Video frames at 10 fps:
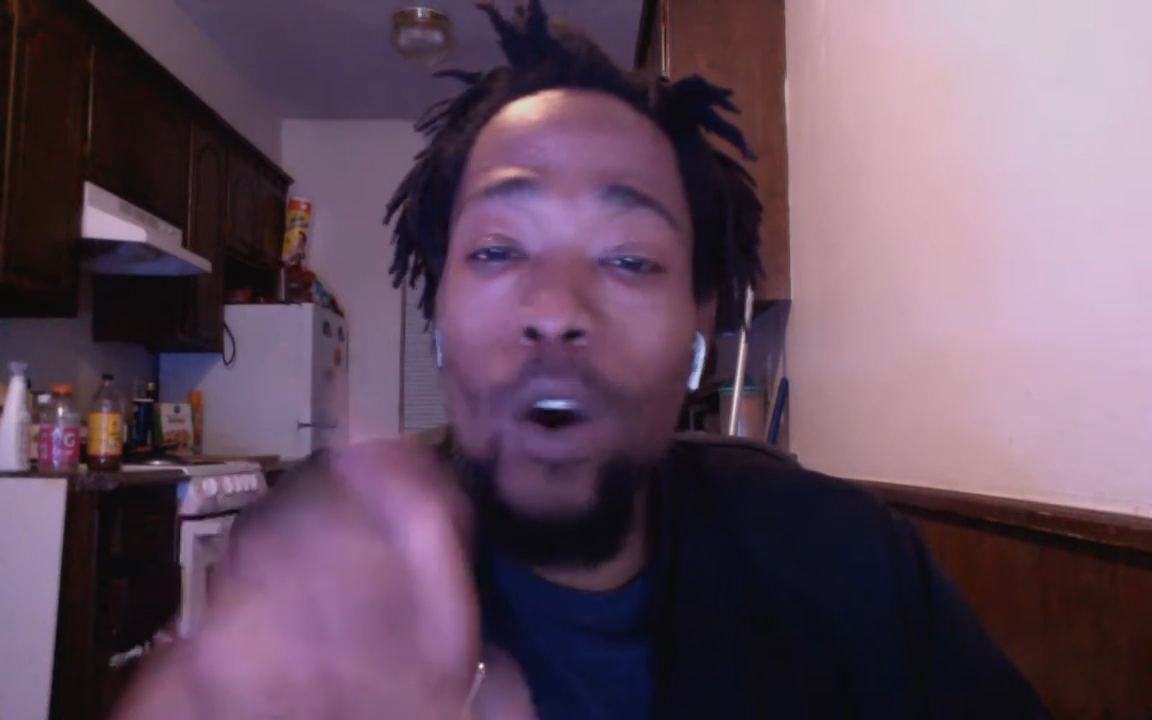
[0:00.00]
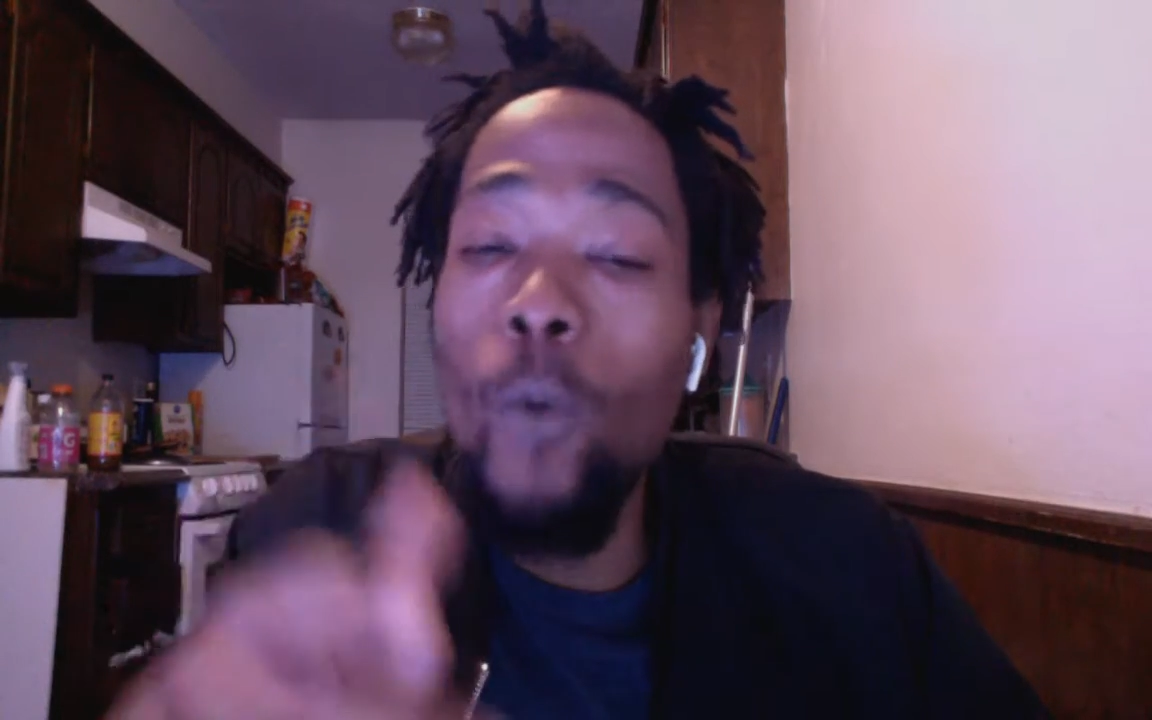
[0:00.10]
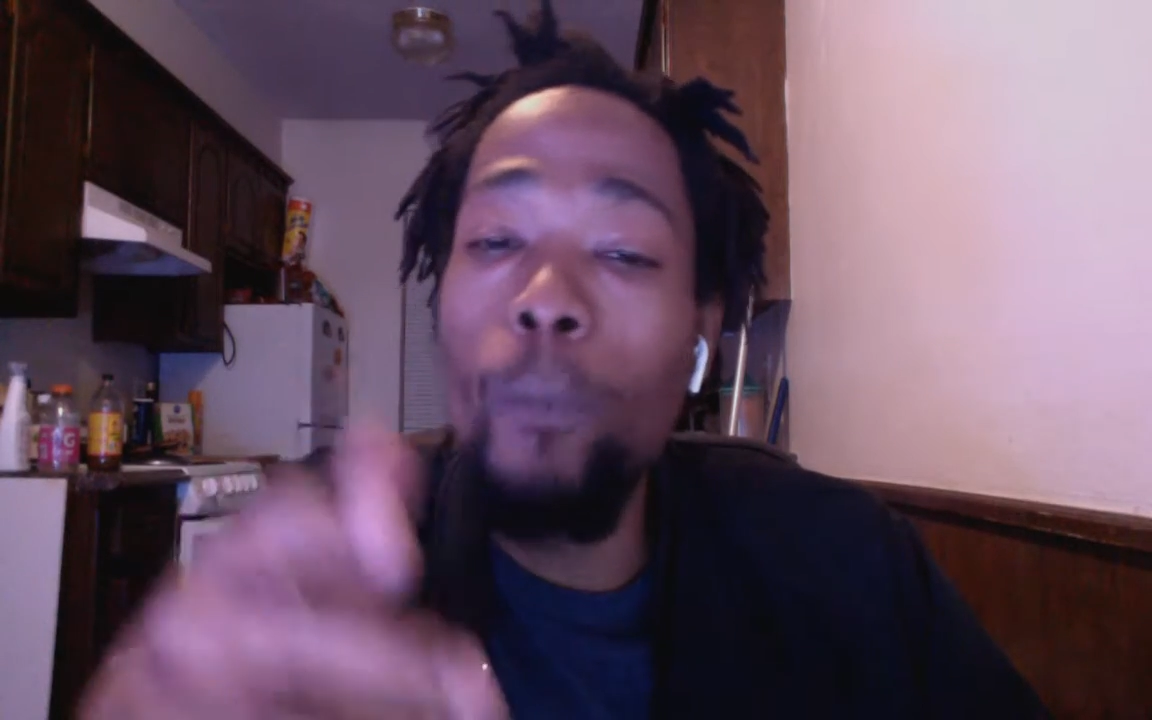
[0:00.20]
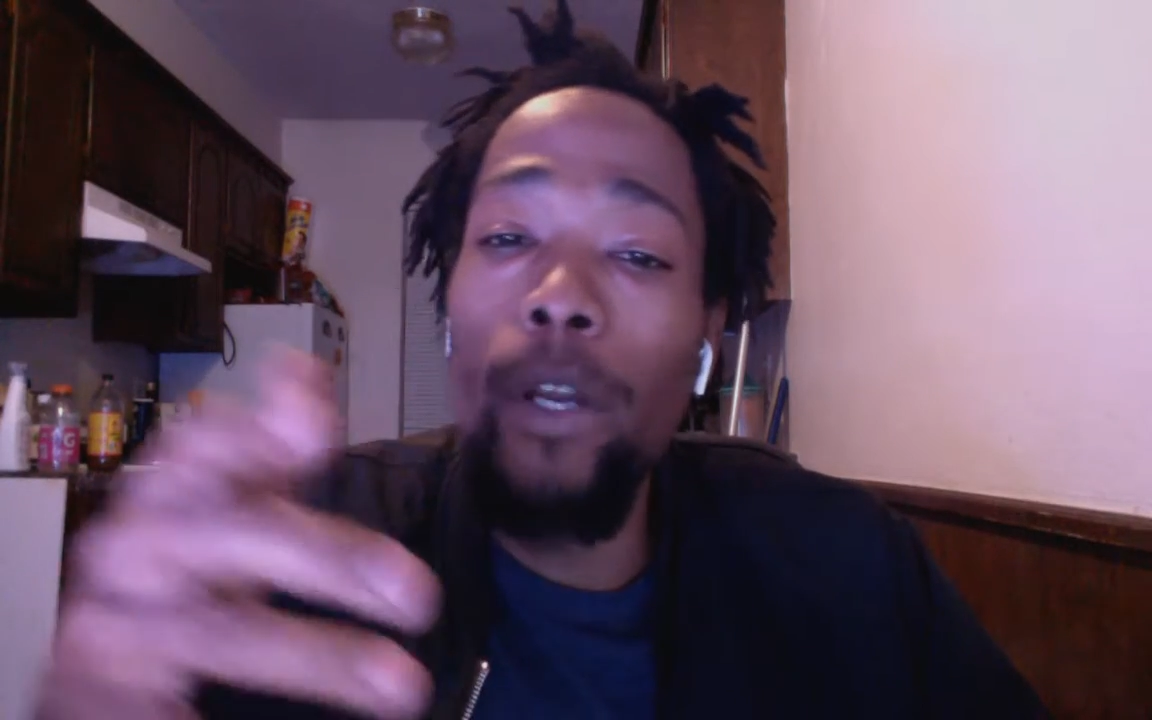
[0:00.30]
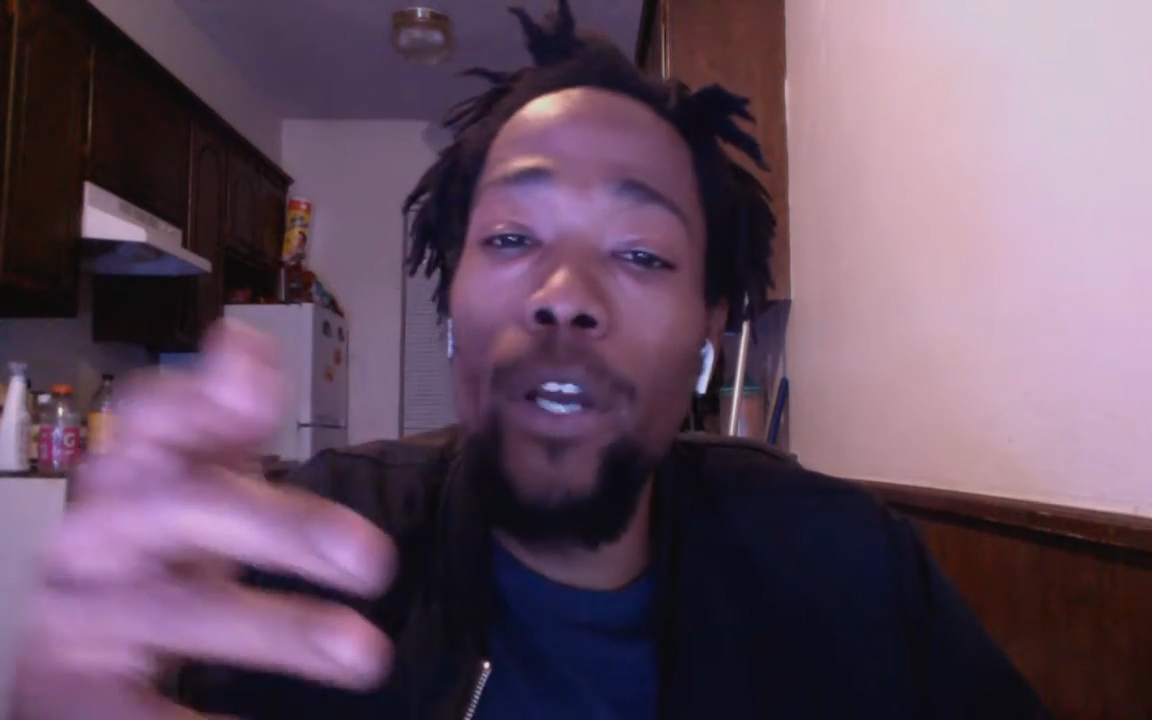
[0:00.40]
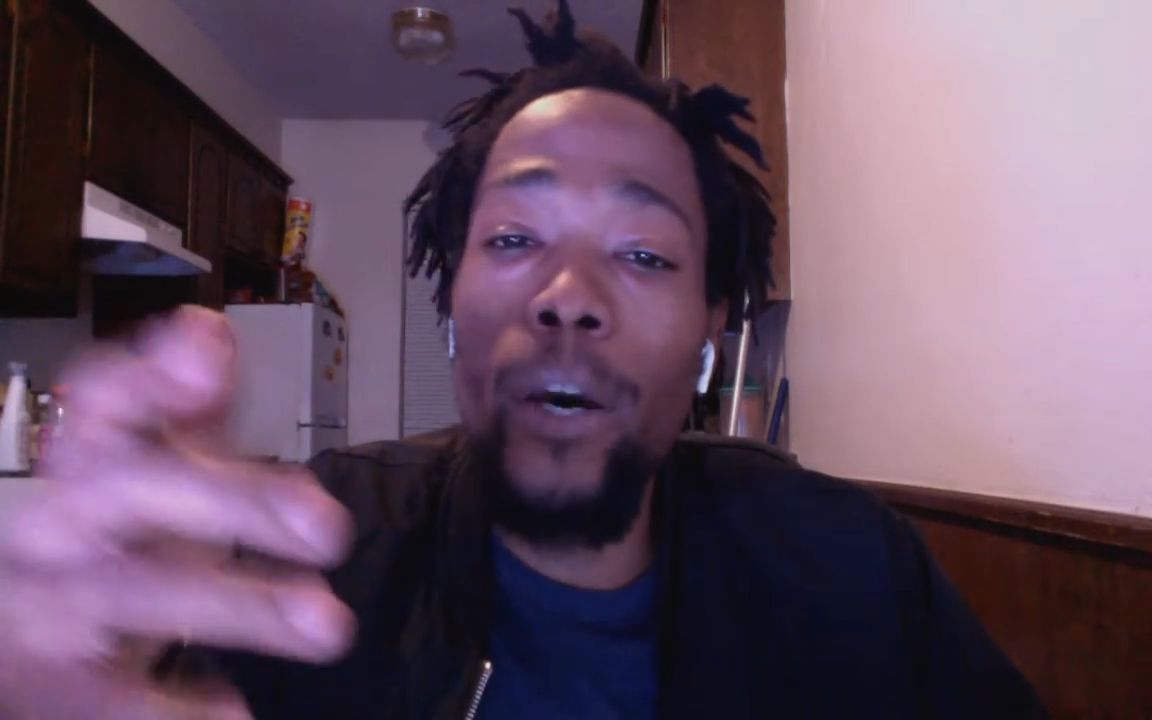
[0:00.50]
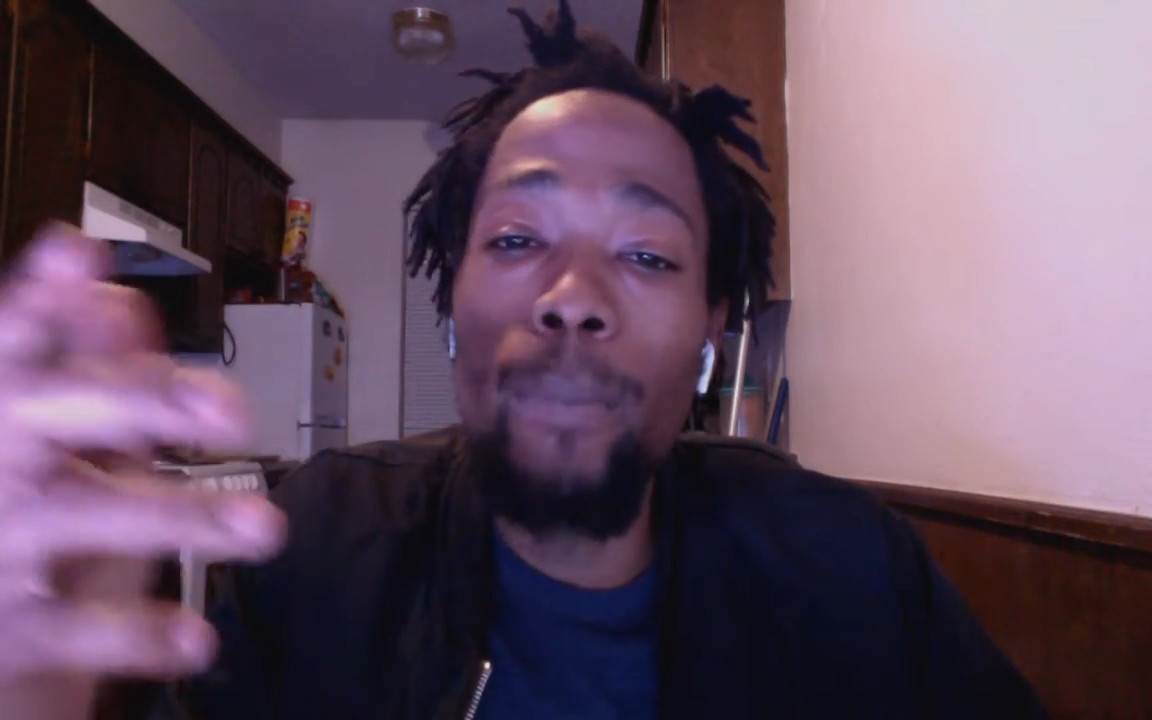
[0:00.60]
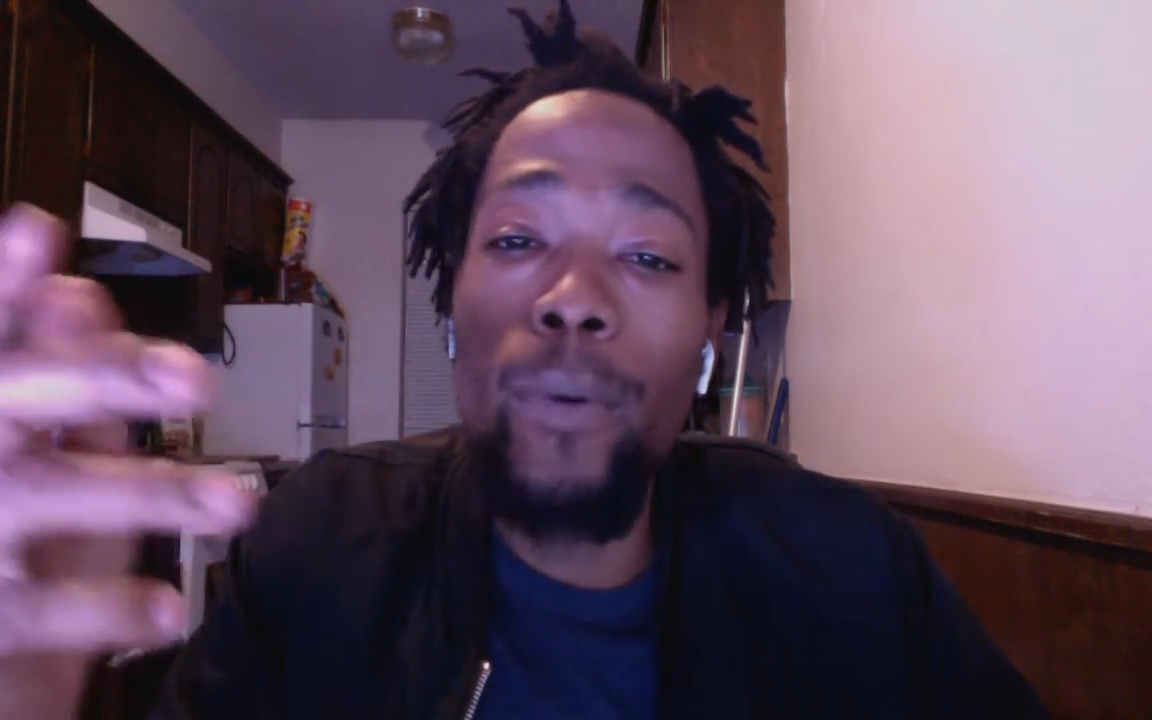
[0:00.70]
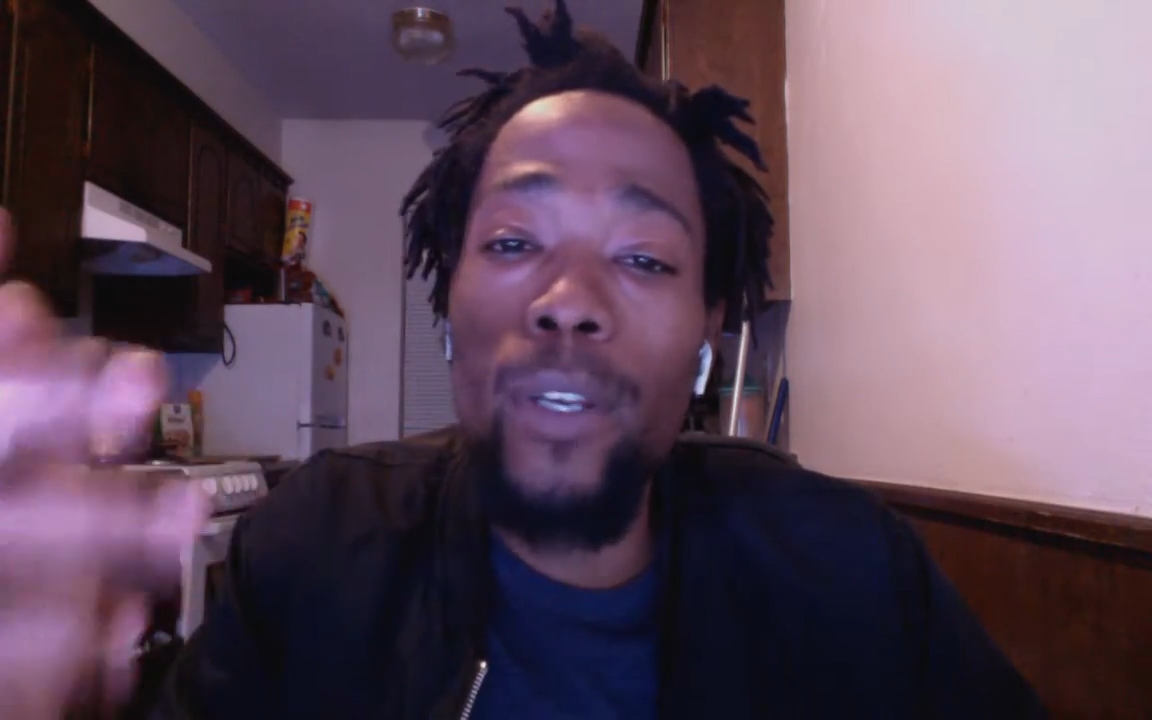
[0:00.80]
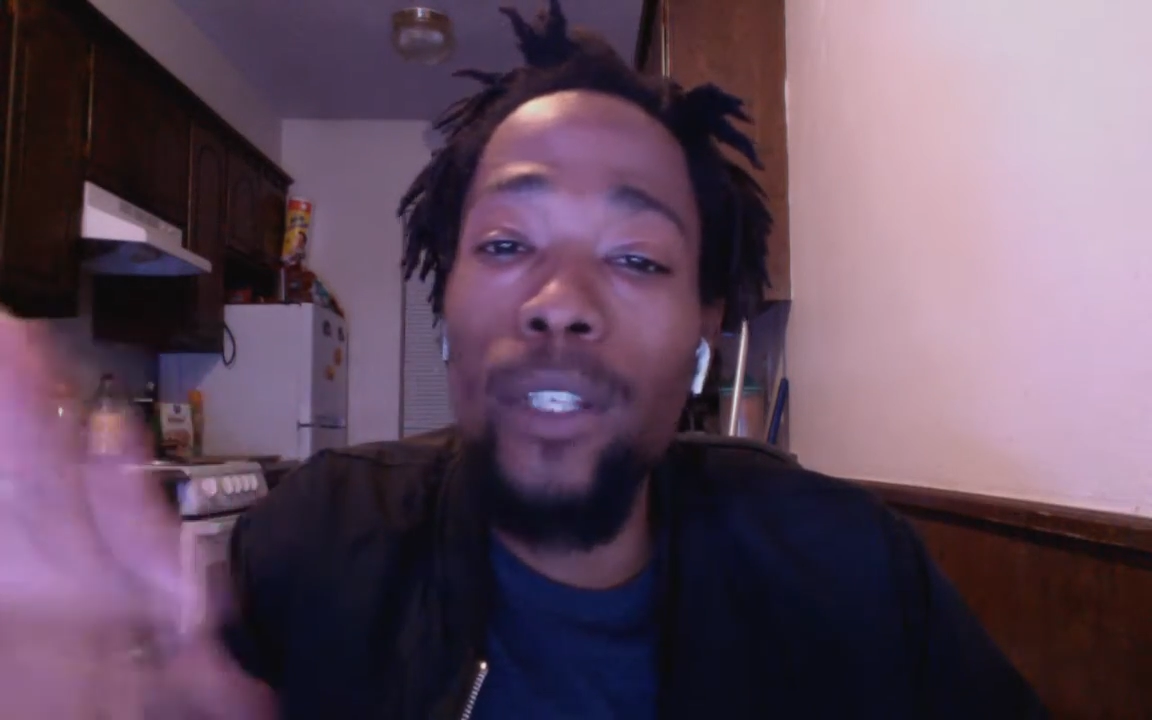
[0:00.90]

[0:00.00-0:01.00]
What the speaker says: open up